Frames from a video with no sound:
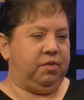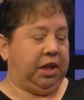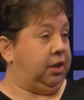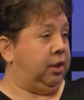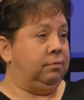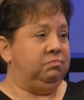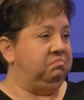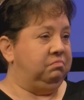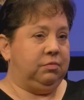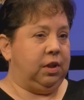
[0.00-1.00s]
thinking
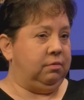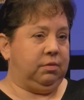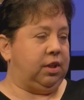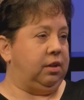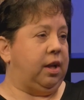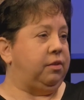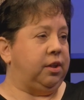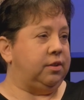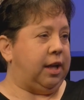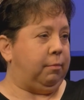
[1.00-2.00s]

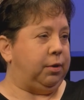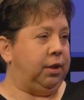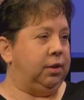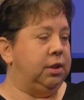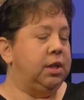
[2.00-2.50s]
nothing's happening.